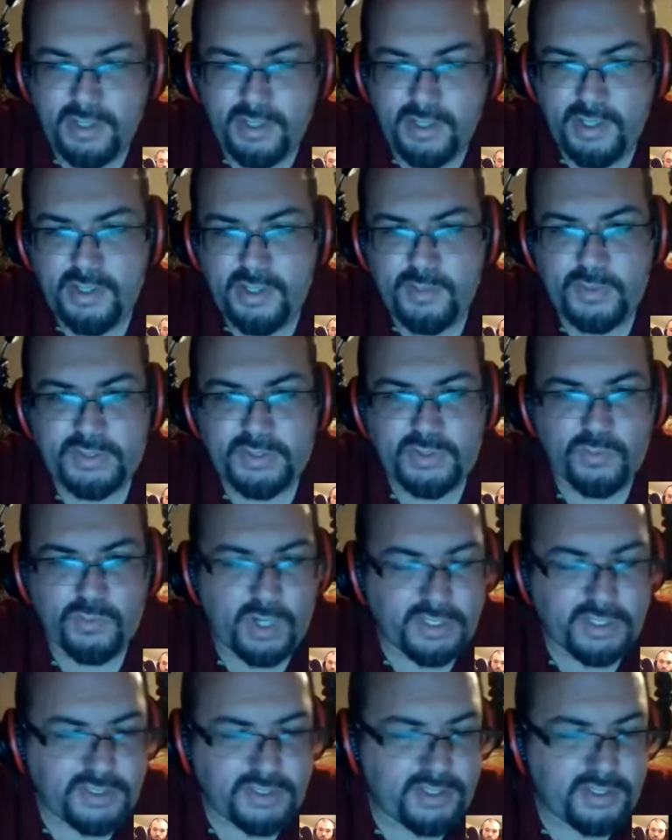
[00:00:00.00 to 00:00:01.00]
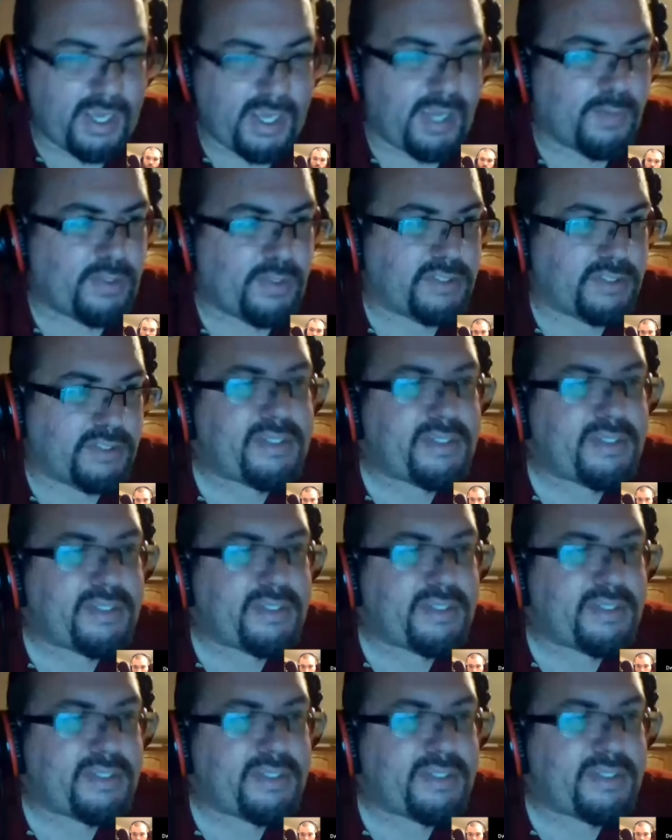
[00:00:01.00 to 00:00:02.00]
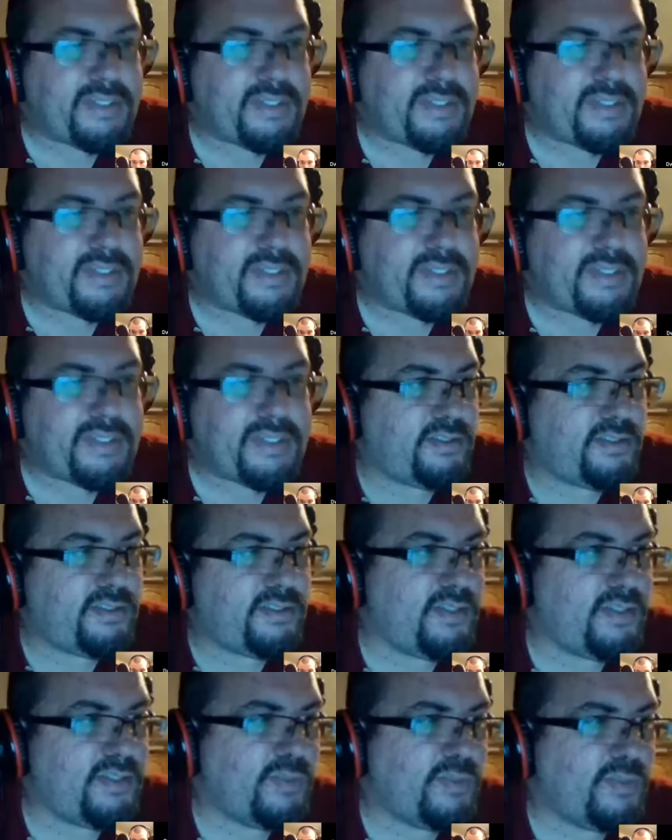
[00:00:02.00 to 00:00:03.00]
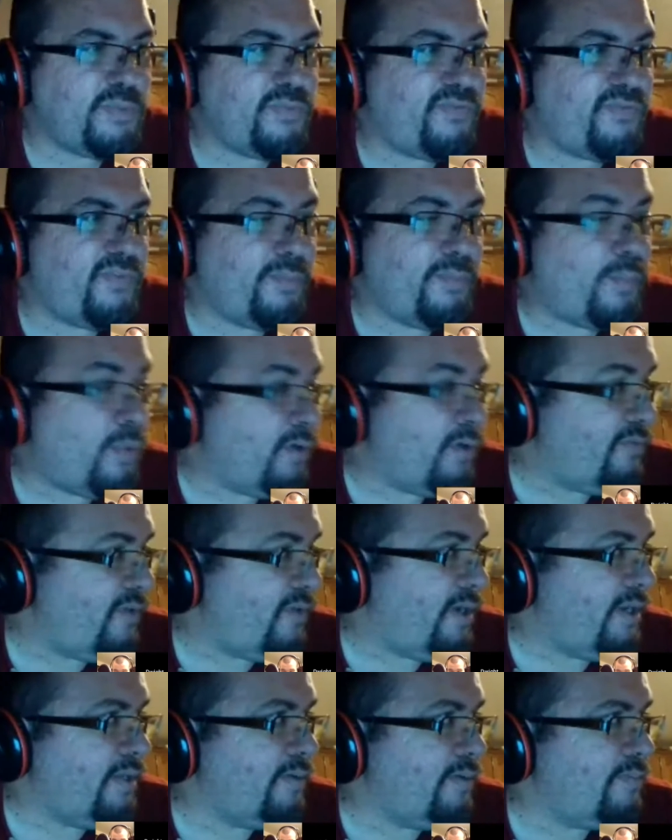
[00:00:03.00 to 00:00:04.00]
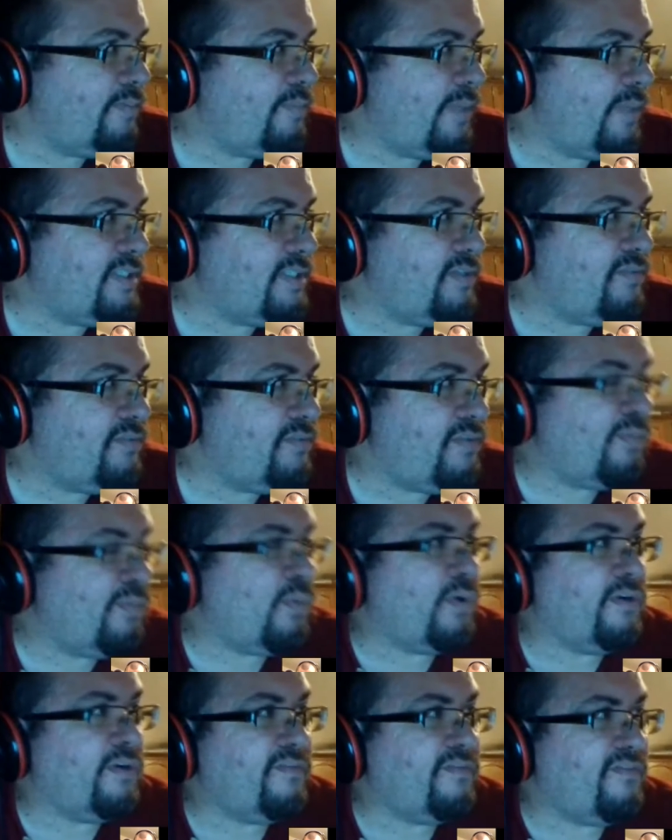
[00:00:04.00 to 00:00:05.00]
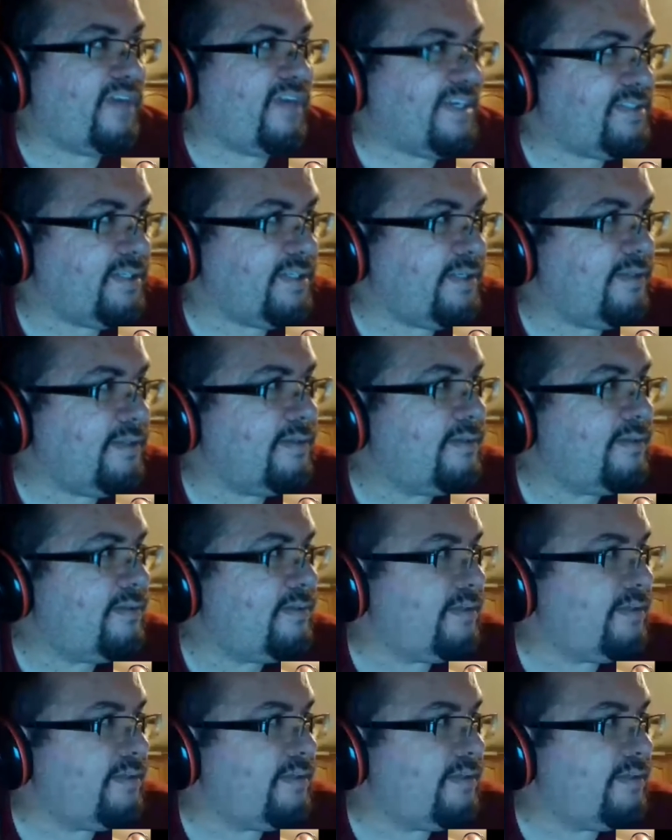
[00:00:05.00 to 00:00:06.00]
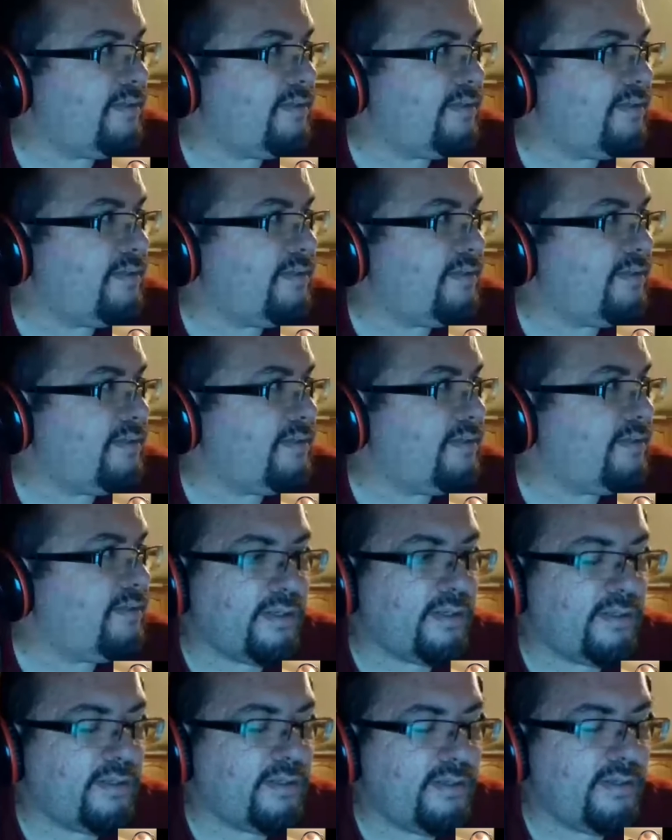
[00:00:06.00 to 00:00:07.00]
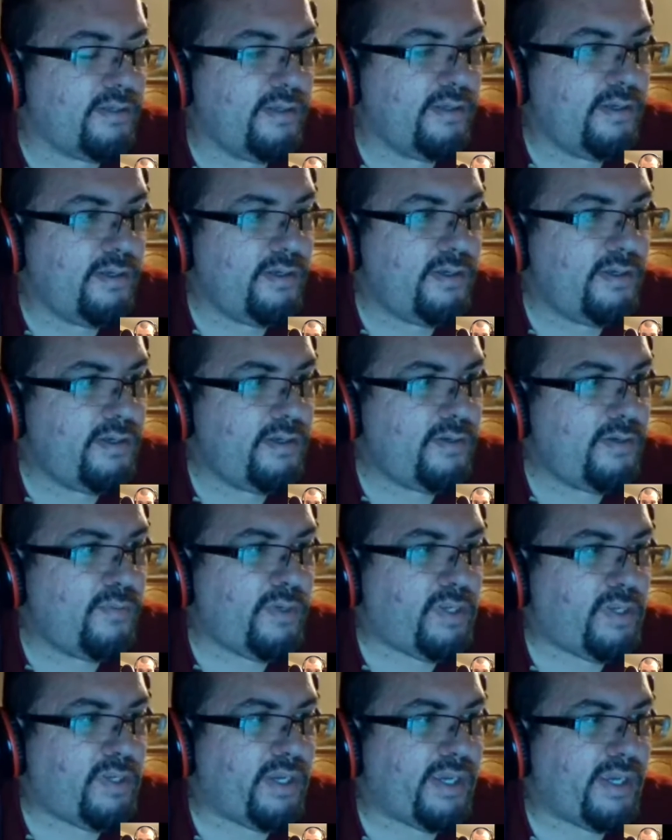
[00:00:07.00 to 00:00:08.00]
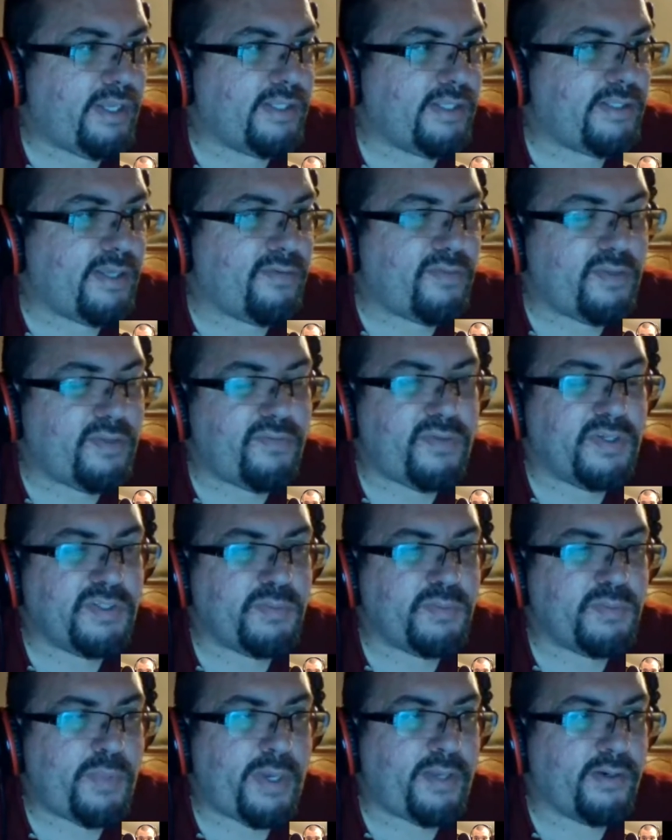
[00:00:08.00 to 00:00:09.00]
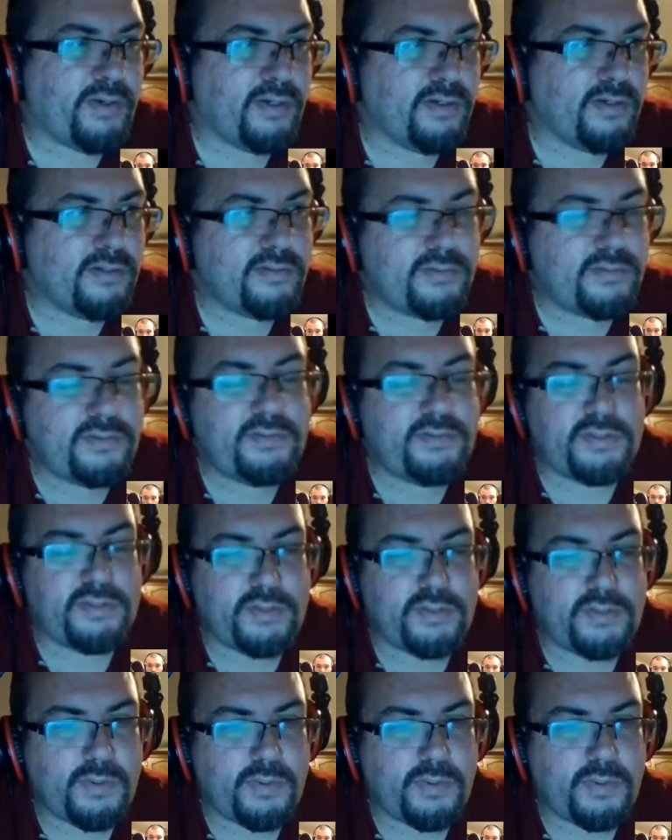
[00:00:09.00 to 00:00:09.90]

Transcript: but to watch the game and scout the players, it's so much more fun. It makes you feel more invested in everything. And when you hit, it definitely feels better. So.